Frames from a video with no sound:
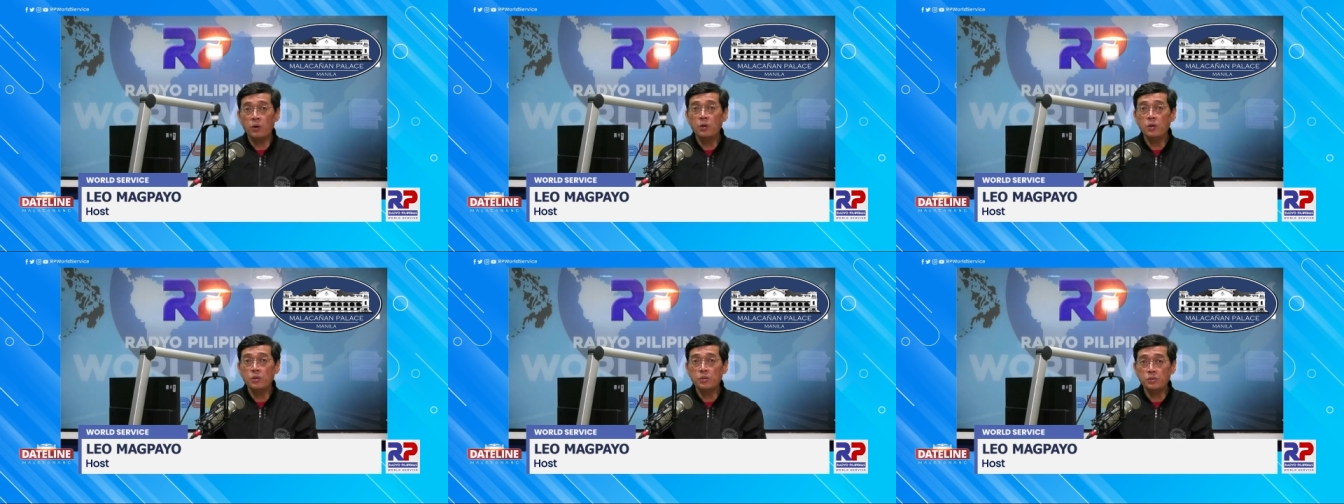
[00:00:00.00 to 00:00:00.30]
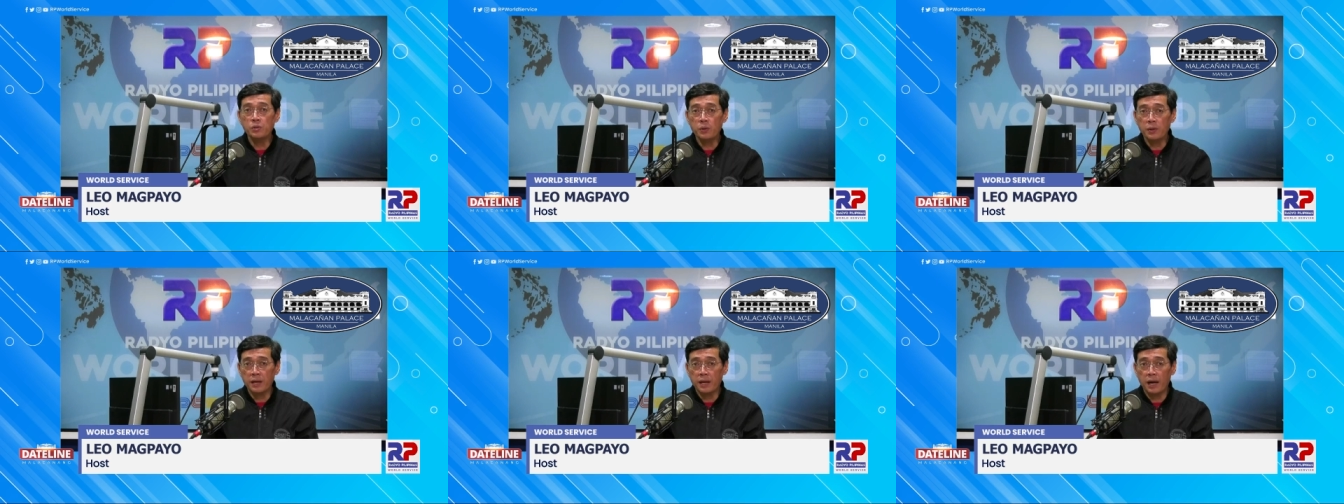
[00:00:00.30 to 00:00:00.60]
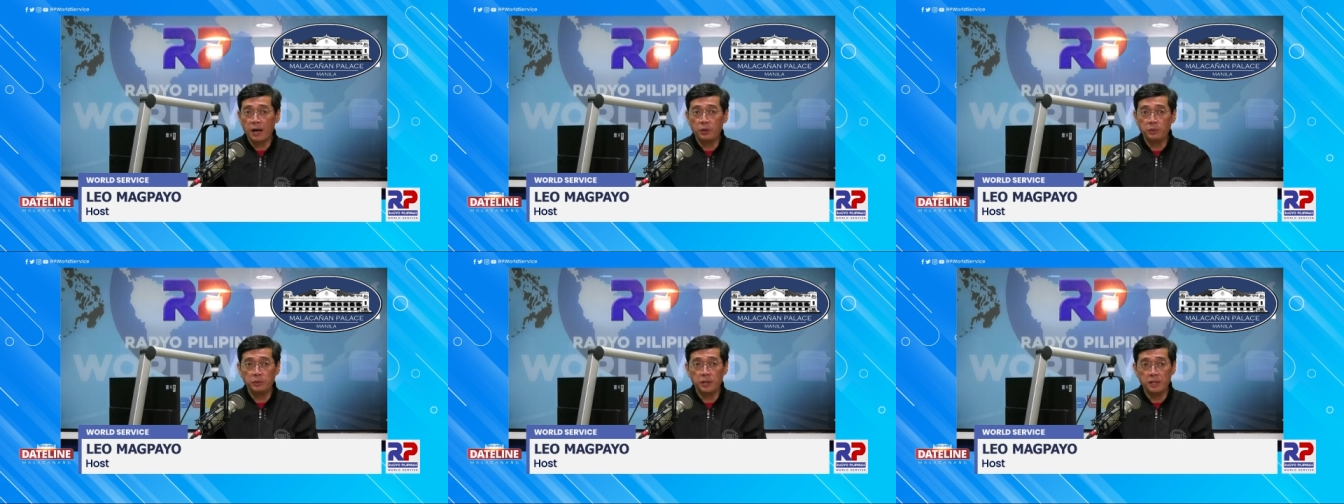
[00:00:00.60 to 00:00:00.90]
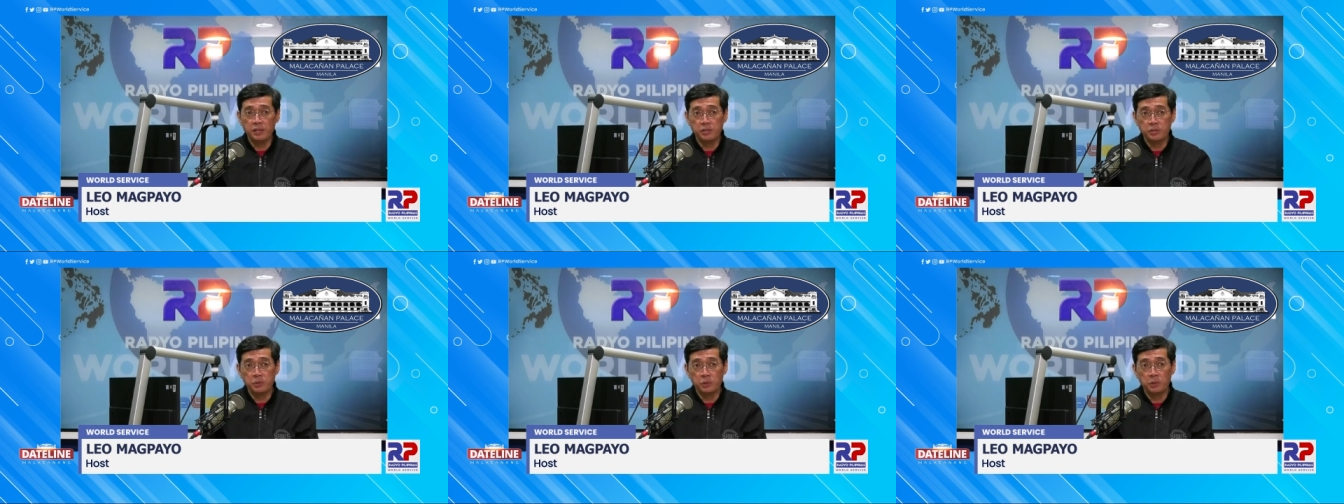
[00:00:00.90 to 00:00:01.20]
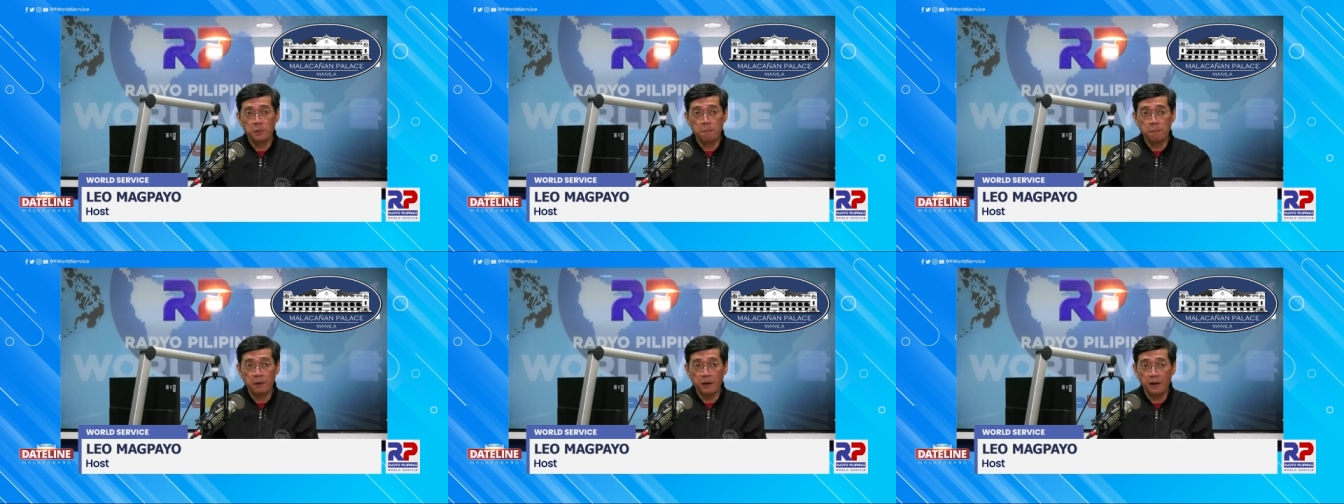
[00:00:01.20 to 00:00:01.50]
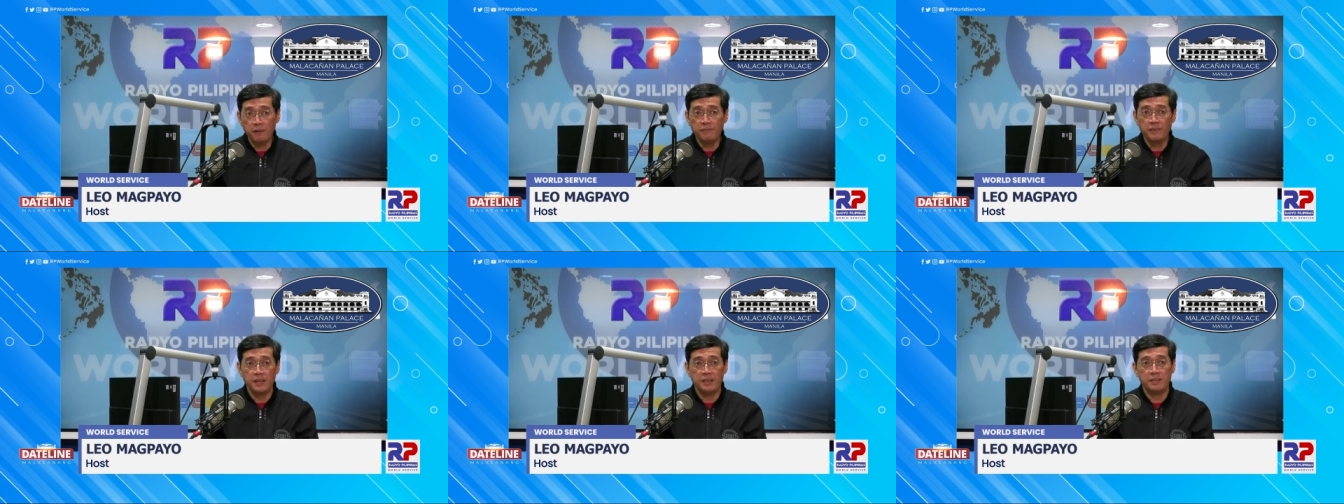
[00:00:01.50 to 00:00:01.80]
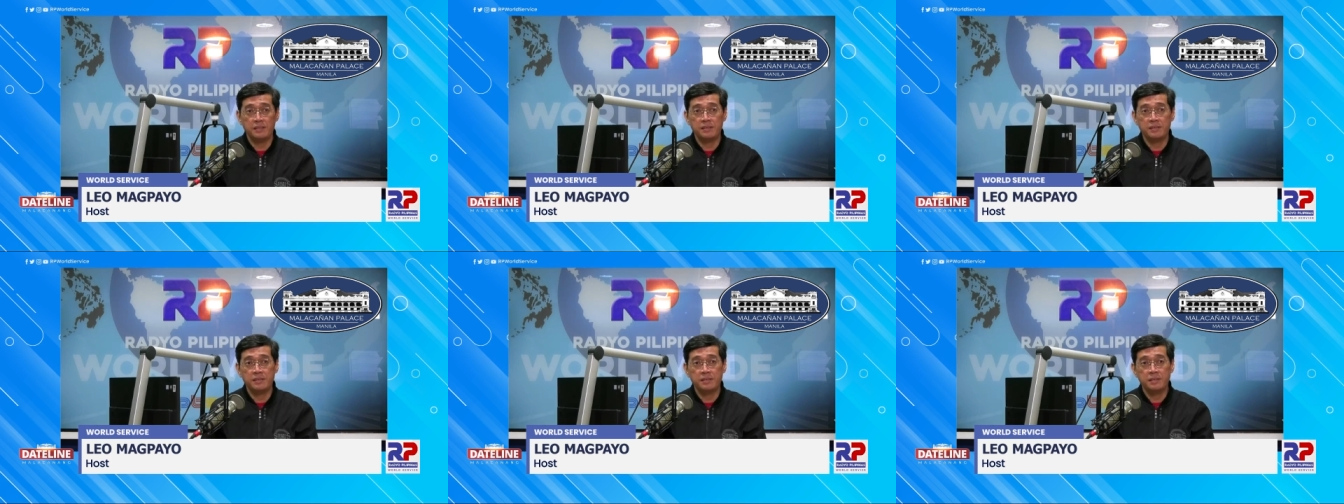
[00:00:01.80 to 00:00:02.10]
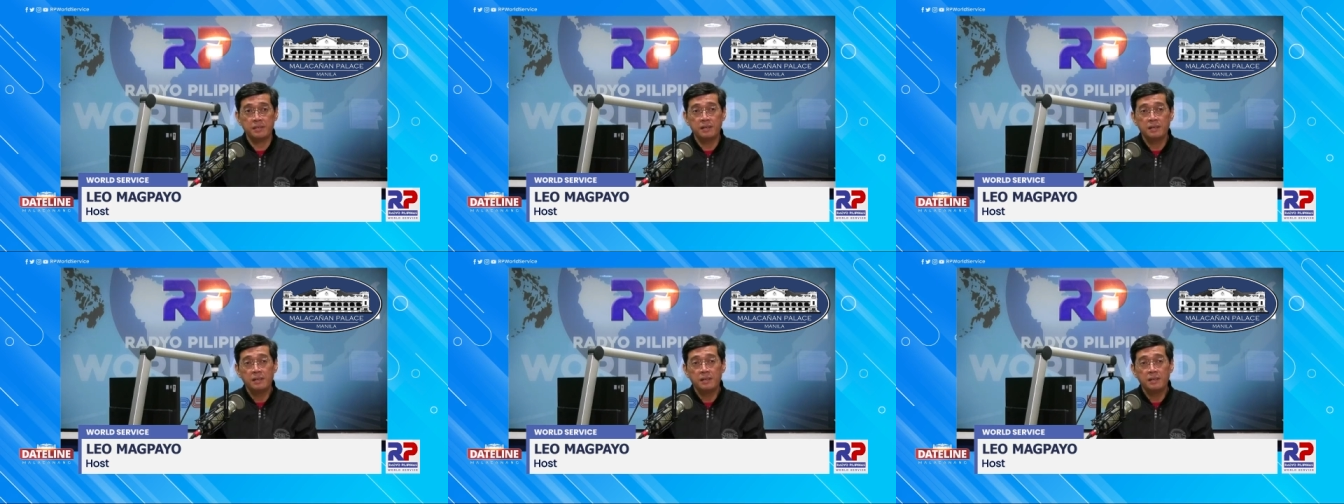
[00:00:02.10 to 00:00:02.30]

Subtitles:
Surigao del Sur Province.